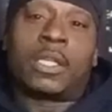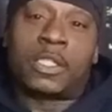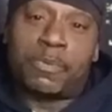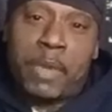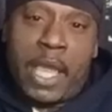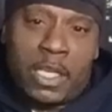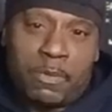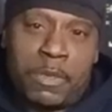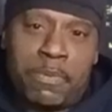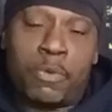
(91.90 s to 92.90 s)
The
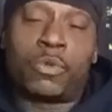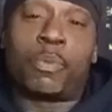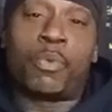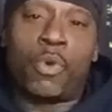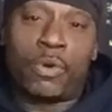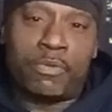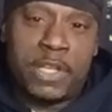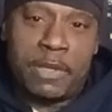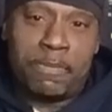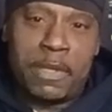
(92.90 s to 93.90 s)
Spanish people, the Puerto
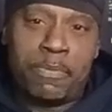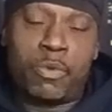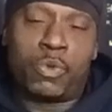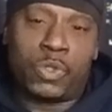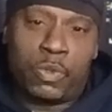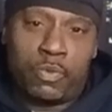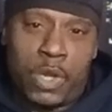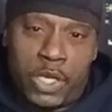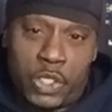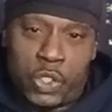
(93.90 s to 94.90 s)
Rican people, was the
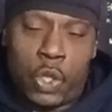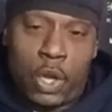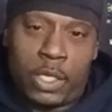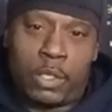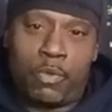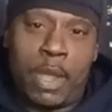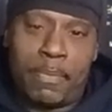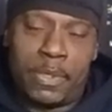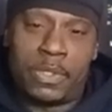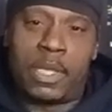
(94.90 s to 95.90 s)
one that started the
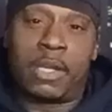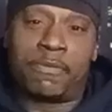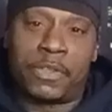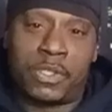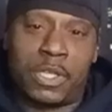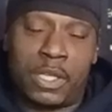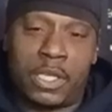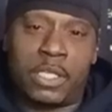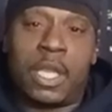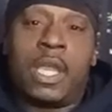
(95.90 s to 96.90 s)
weapons in the
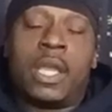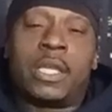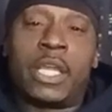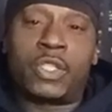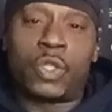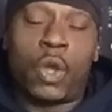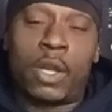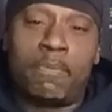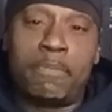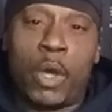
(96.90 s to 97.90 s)
facilities. They
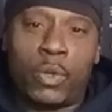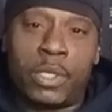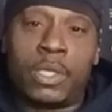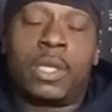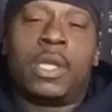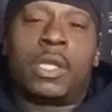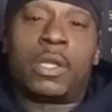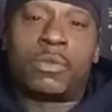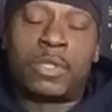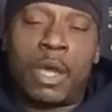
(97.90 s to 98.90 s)
started melting
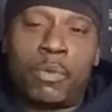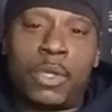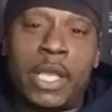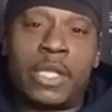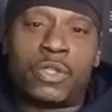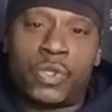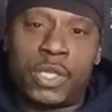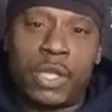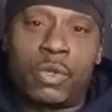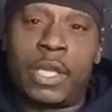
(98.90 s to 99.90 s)
the double-edged or
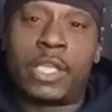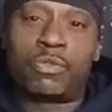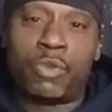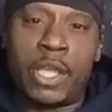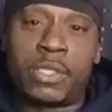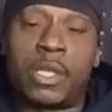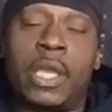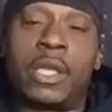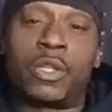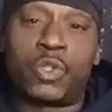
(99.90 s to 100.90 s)
single-edged razor in a